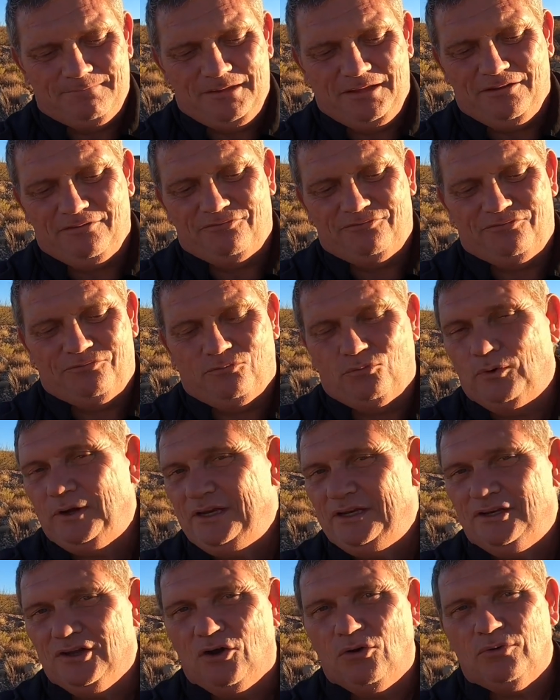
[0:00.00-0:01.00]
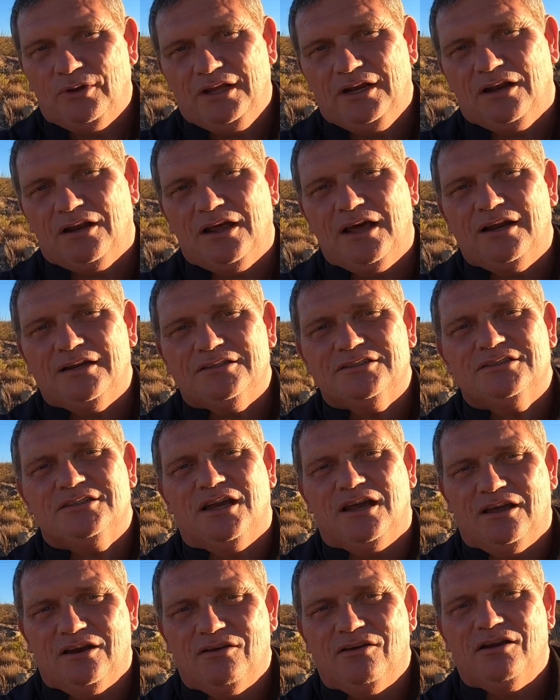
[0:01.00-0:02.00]
if we don't get a lot of
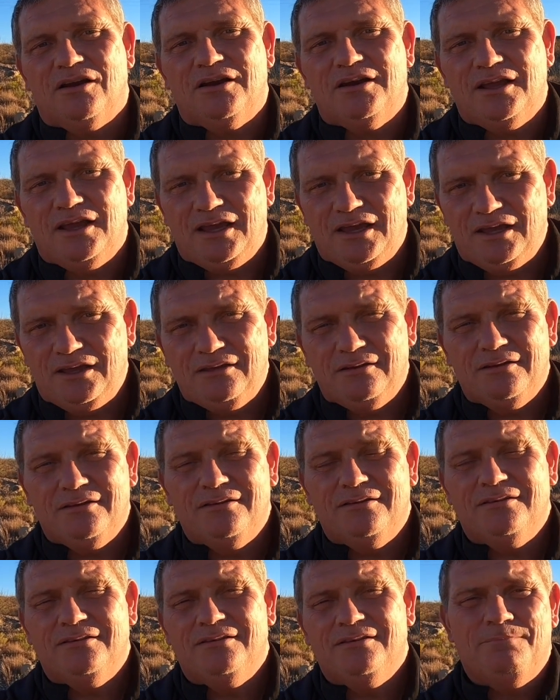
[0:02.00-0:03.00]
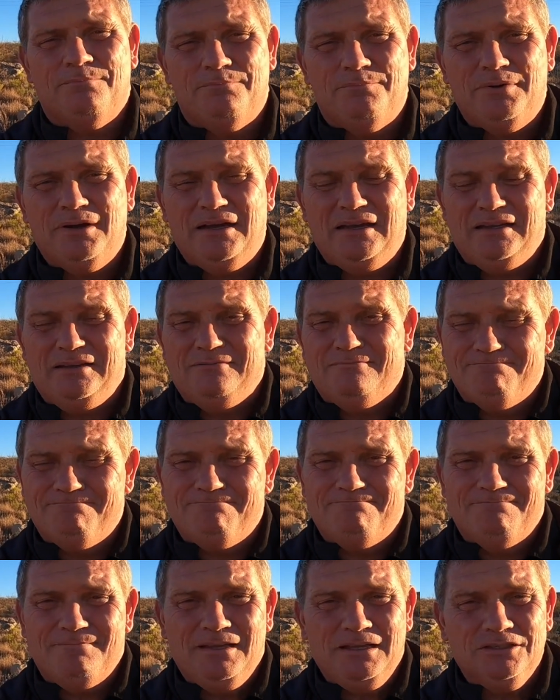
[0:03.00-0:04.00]
sun on a day. But
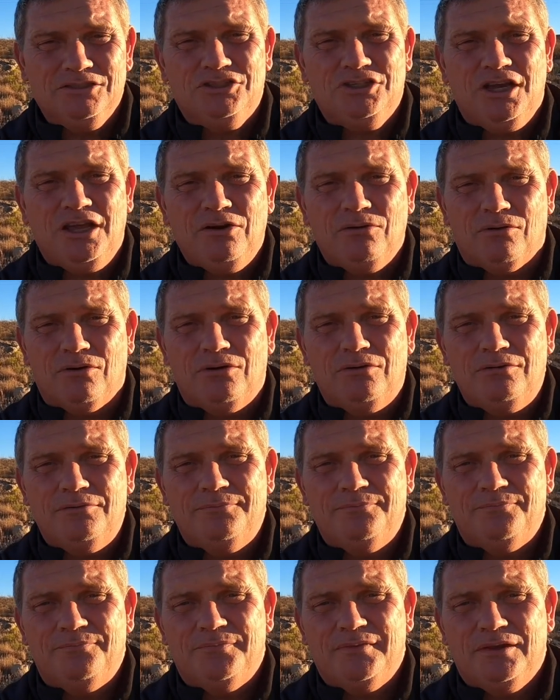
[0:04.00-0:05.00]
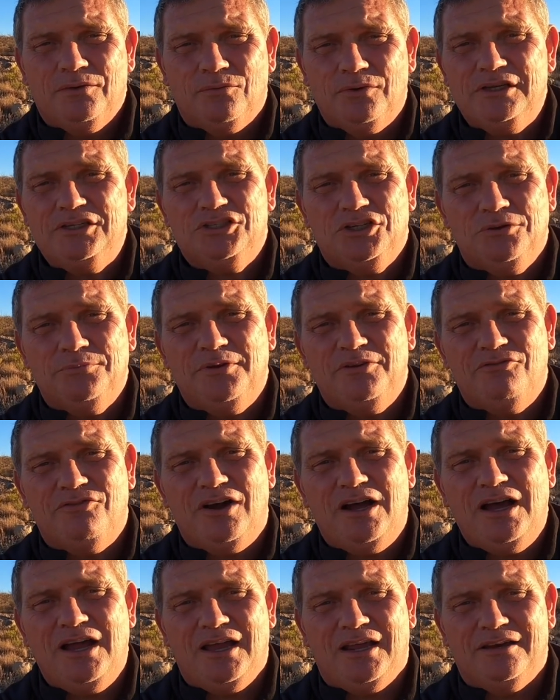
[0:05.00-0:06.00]
in general, we should be
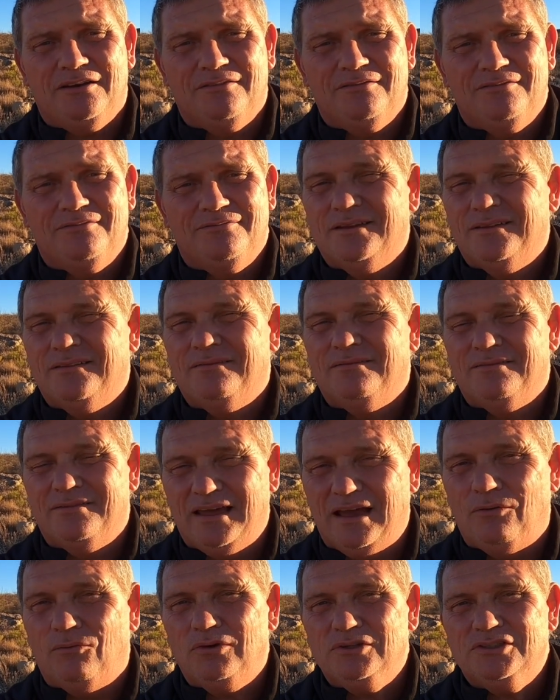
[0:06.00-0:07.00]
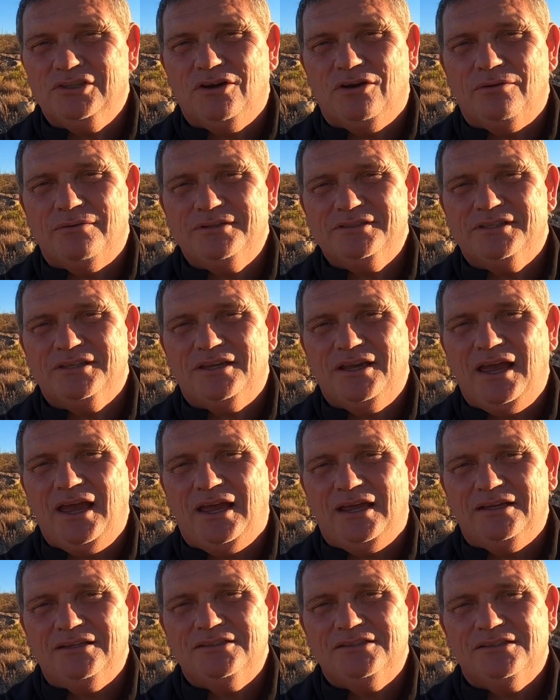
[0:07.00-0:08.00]
fine. That wasn't always the
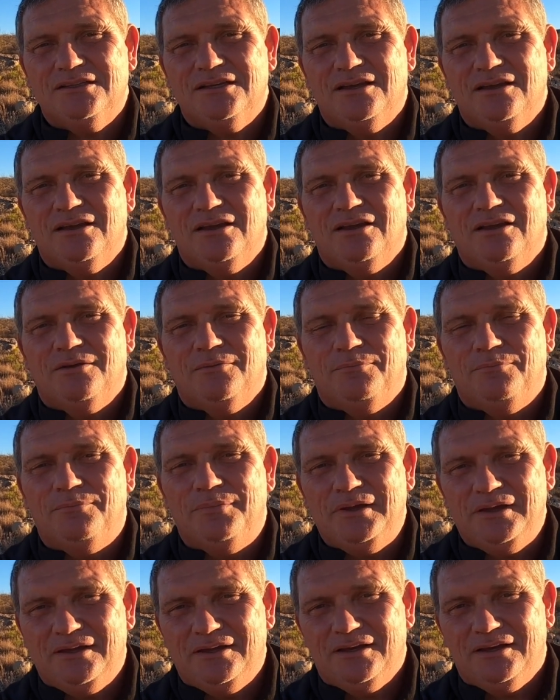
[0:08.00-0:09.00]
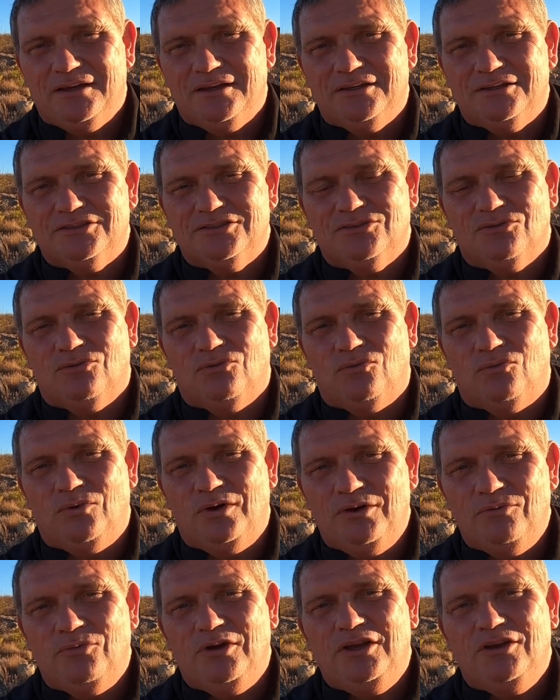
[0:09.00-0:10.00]
case, because
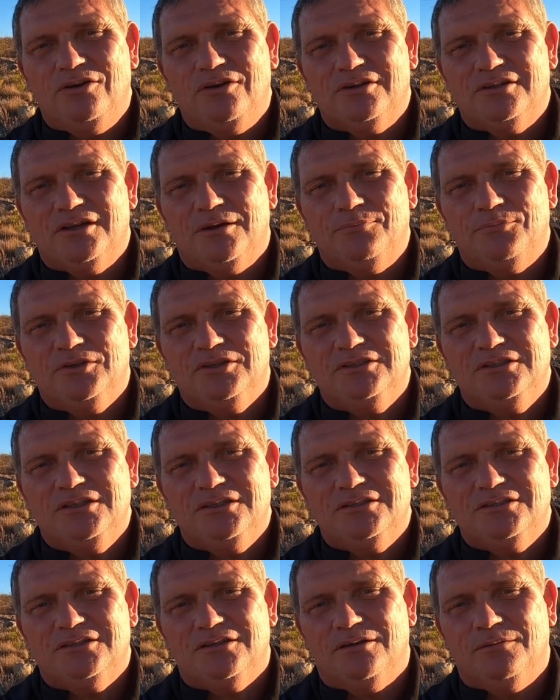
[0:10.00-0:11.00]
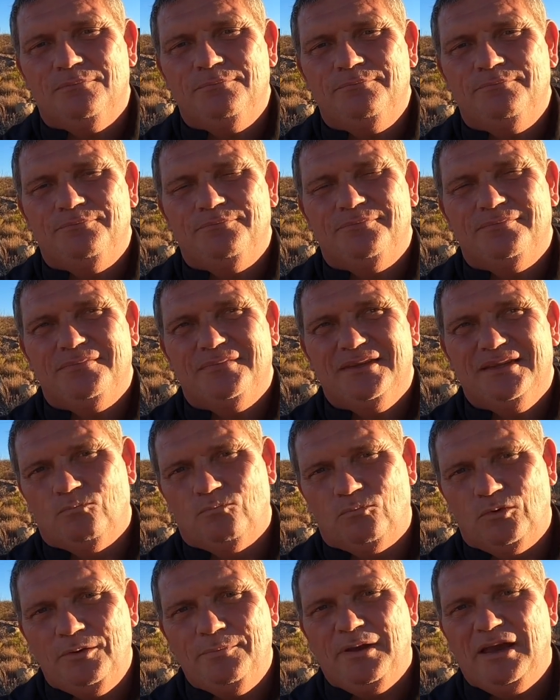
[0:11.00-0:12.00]
when we hooked up the system,
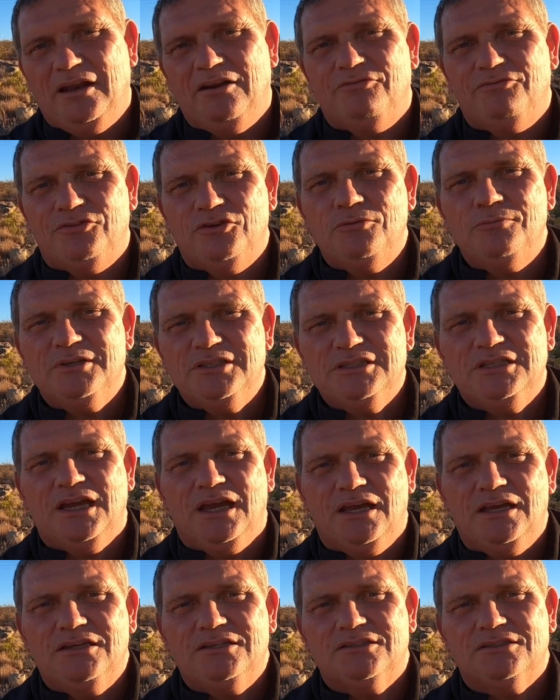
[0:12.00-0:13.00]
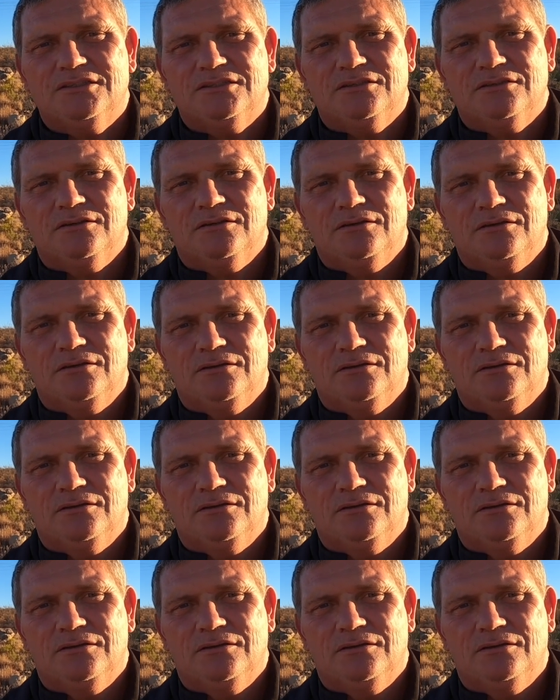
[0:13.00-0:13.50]
we made a few mistakes